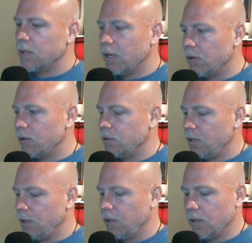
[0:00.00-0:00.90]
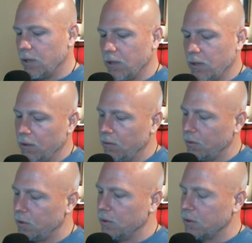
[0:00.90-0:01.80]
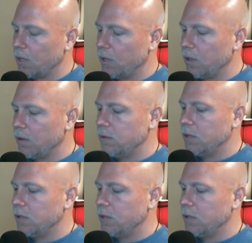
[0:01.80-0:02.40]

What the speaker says: energy, which is a